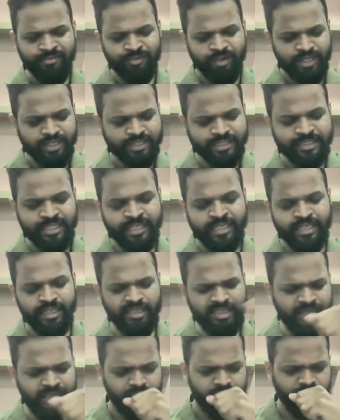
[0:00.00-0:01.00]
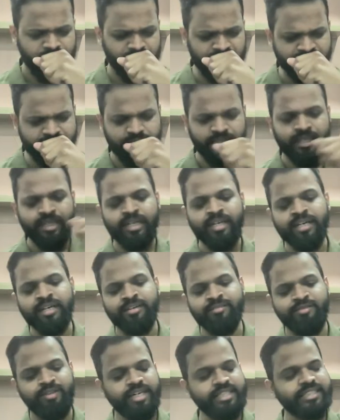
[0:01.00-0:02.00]
first is
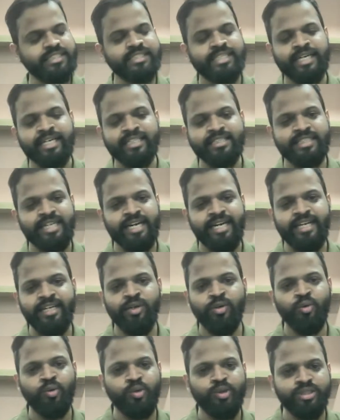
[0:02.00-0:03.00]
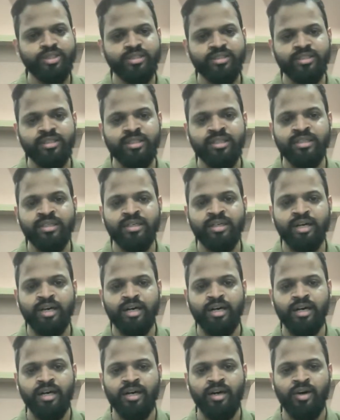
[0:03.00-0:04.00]
first is understanding who is the
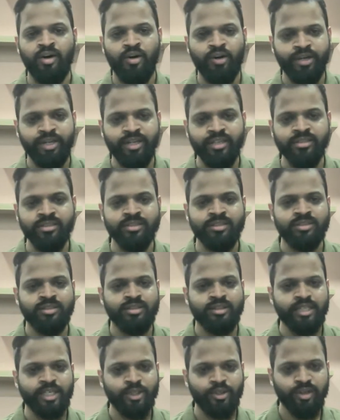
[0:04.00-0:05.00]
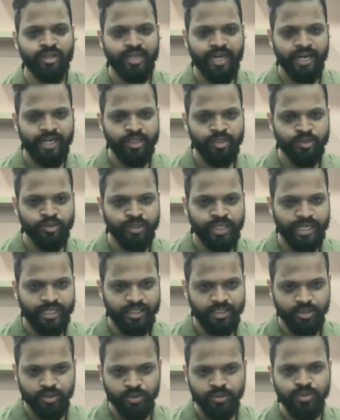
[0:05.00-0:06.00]
audience that you are trying to
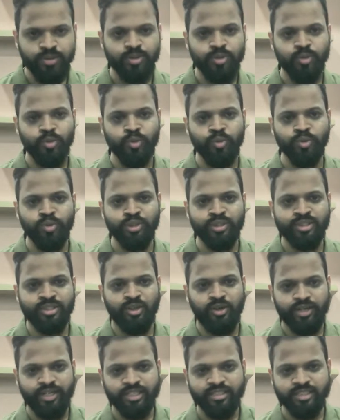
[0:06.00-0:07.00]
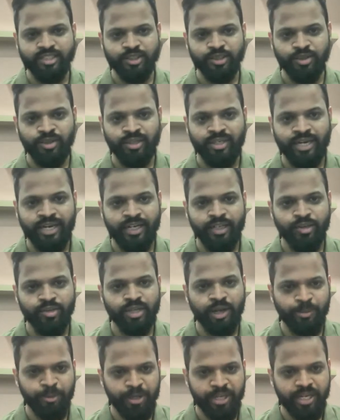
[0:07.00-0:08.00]
cater to, who is the audience that you are trying to
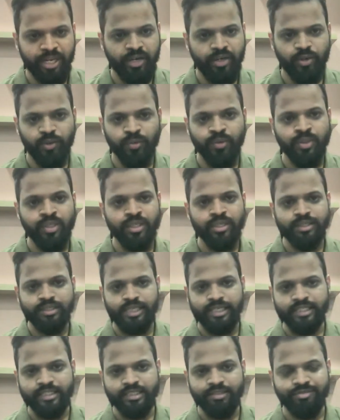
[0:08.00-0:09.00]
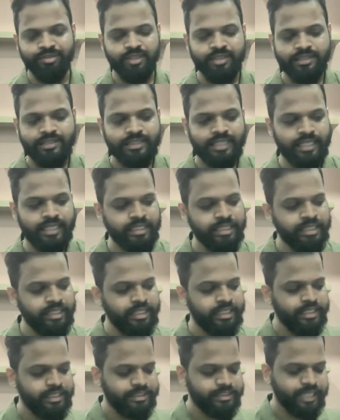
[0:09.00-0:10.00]
communicate to. That is the first step.
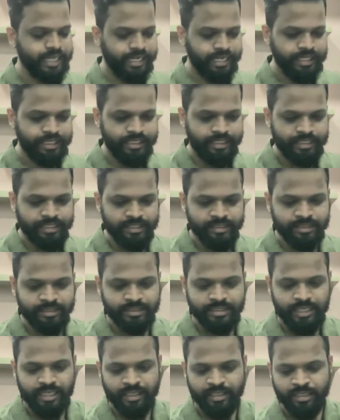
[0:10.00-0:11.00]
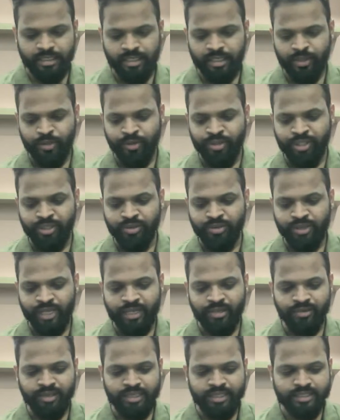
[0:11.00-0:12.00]
Second thing is that you need to
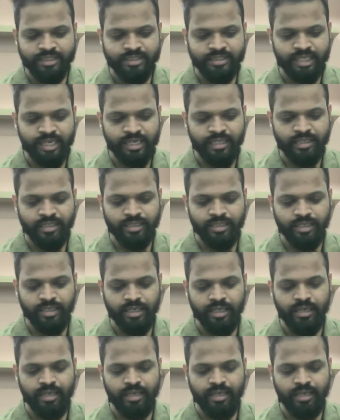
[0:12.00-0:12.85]
try to understand